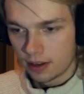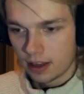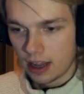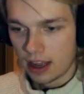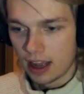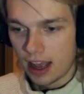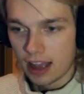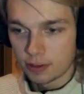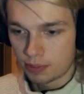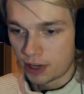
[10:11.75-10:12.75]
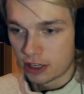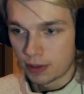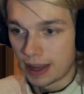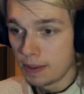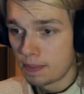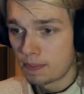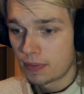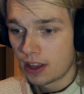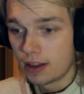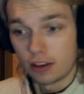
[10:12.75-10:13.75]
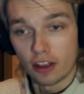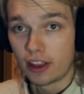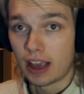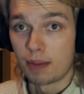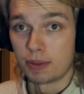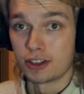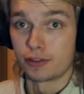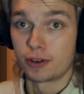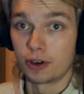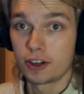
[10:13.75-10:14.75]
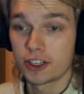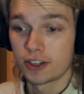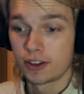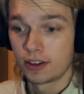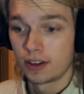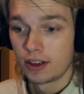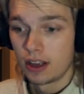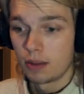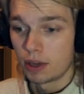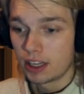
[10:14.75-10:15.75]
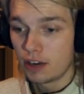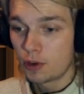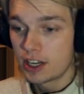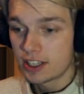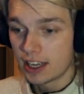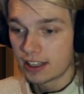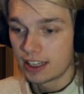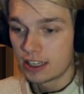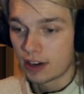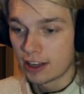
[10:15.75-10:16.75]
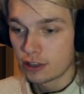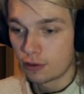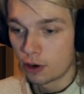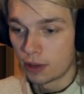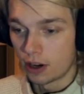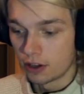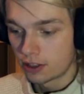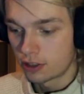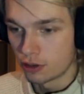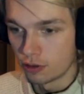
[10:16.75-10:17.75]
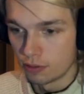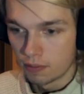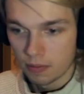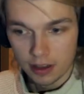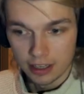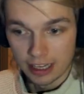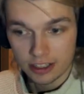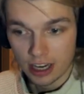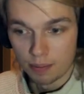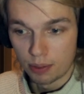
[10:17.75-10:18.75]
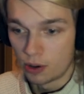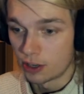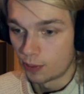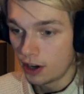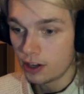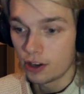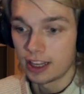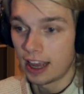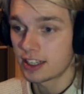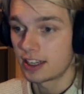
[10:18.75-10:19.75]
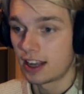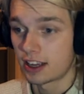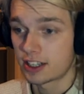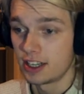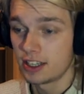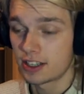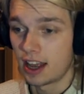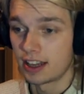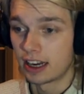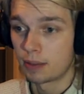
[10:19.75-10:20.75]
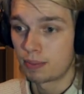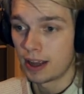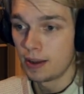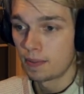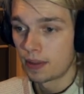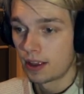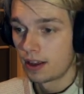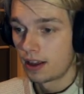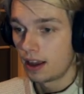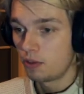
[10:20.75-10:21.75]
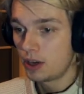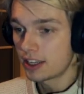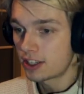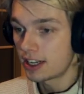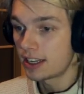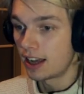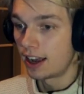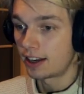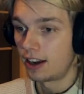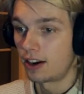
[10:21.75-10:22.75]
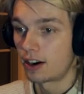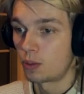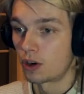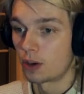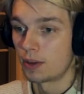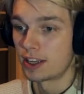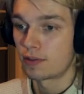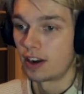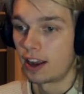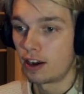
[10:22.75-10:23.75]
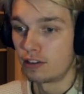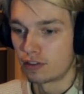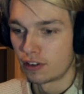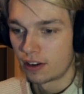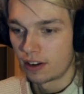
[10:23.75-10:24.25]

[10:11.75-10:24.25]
and press play. Nothing happens, of course. But if we set the transform node to, let's say, 0.1 on the x-axis and let it play, we can see that our worm is flying off.